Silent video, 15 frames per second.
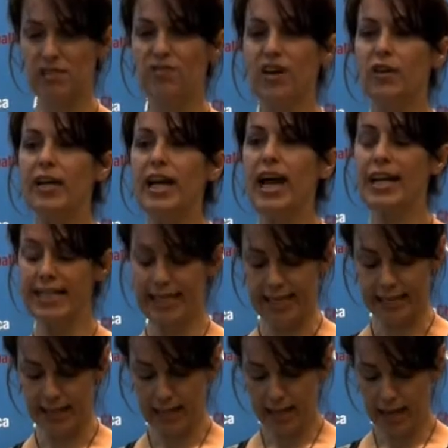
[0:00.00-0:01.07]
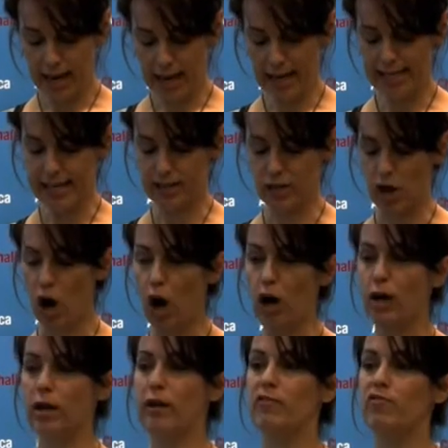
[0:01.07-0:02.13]
very idea is at the
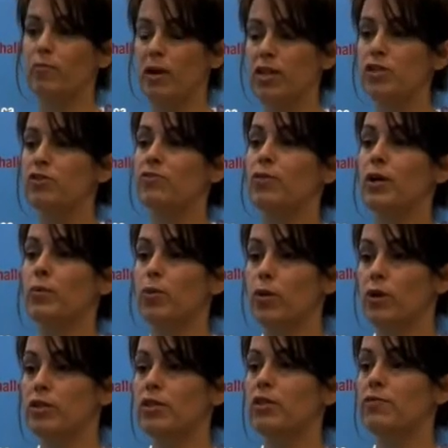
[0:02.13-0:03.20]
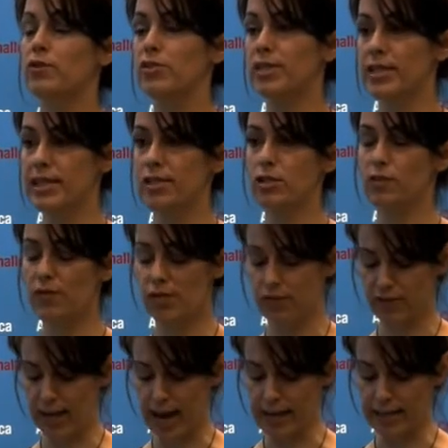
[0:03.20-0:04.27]
heart of much of what World University Service
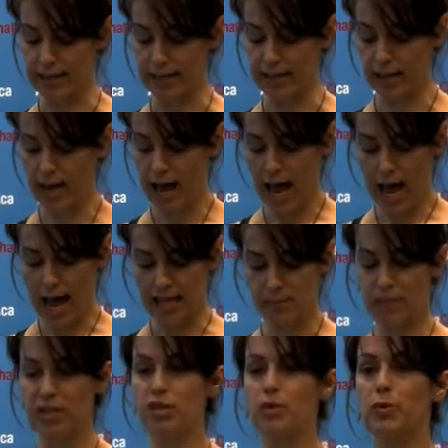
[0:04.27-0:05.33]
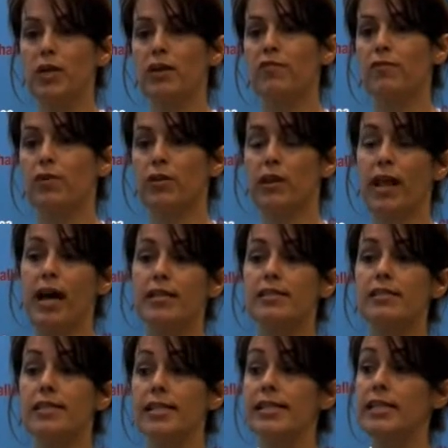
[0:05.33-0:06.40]
of Canada has been doing for the
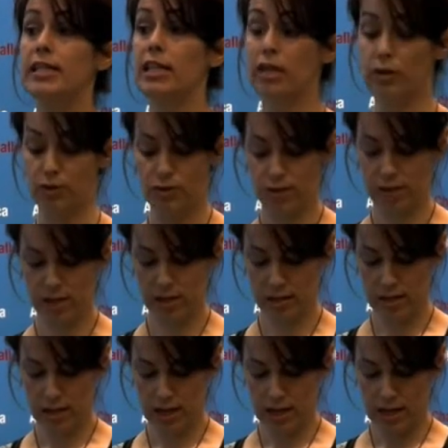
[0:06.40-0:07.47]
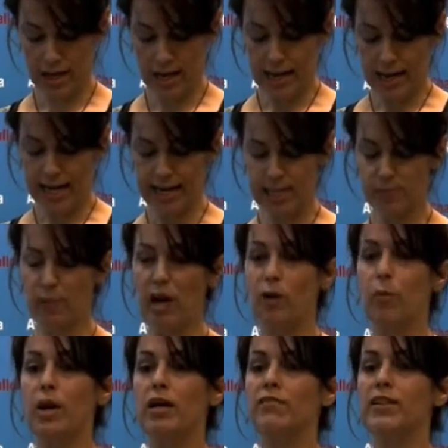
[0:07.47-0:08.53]
last 60 years. It is by
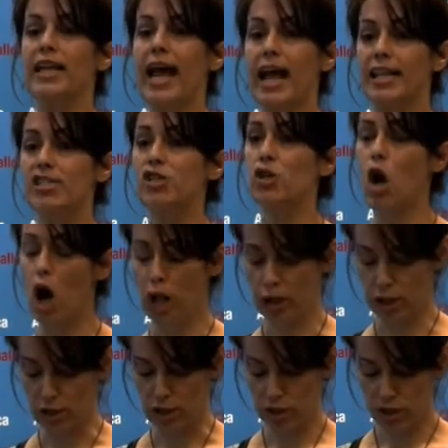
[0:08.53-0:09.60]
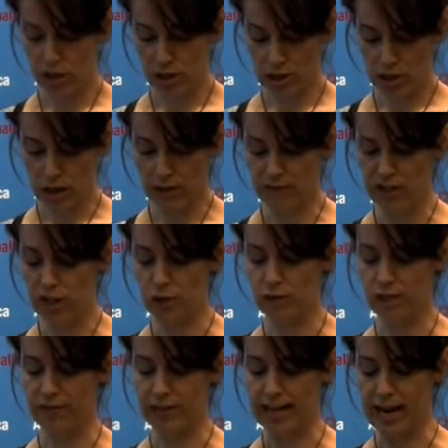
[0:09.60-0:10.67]
way of enhanced knowledge of
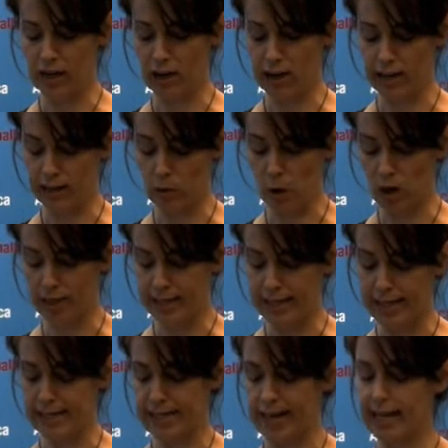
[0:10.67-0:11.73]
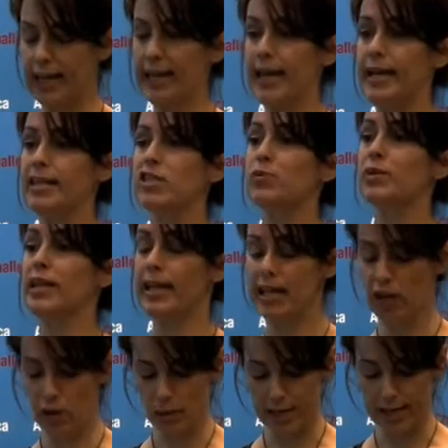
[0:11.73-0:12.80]
issues of inequalities that Canadians will
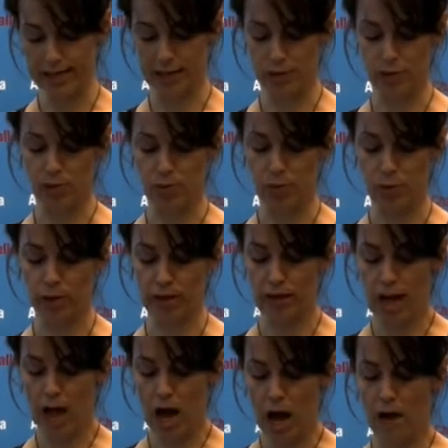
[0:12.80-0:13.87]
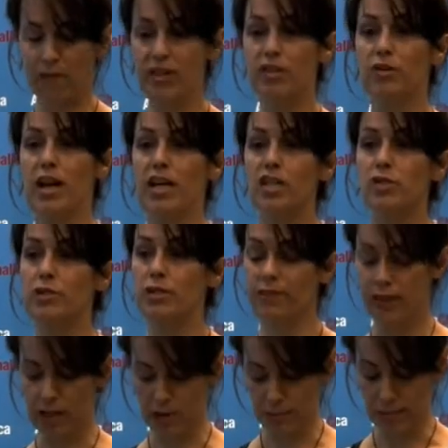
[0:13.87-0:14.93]
increase their support of international
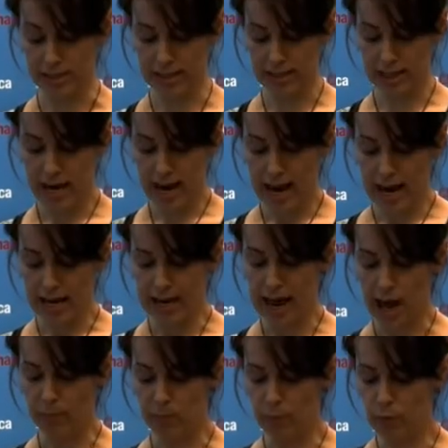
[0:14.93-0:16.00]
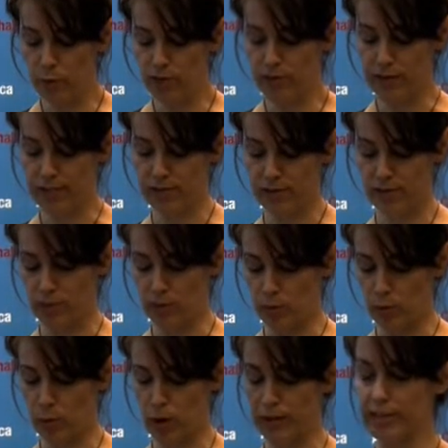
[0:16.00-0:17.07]
development and help move us from a
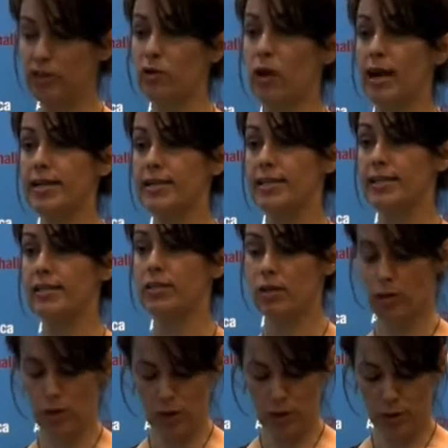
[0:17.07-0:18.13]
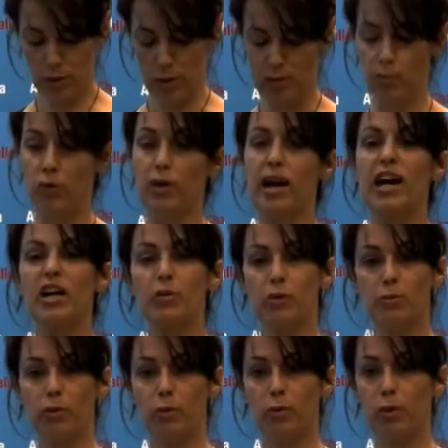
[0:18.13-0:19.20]
world in crisis to a more
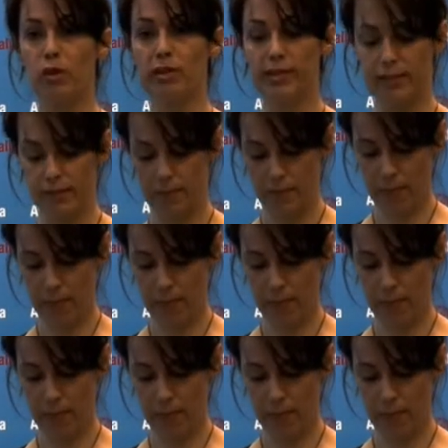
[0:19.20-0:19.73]
equitable world.